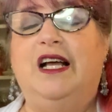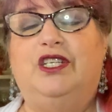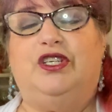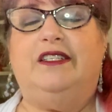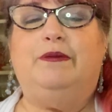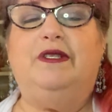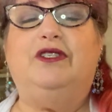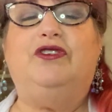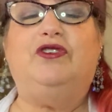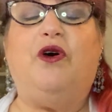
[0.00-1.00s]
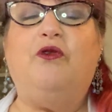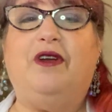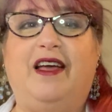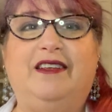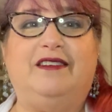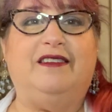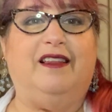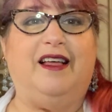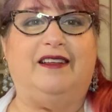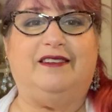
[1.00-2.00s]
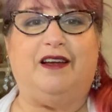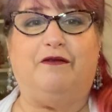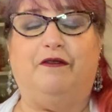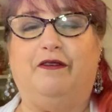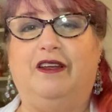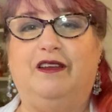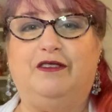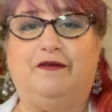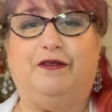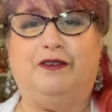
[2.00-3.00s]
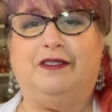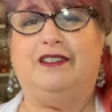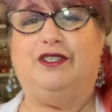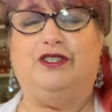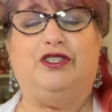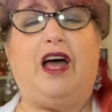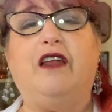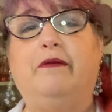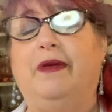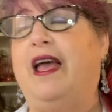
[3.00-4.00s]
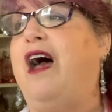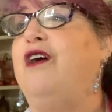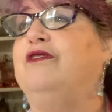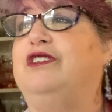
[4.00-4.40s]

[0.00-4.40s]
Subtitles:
She has been so nice in the last several videos of hers that she shouted me out,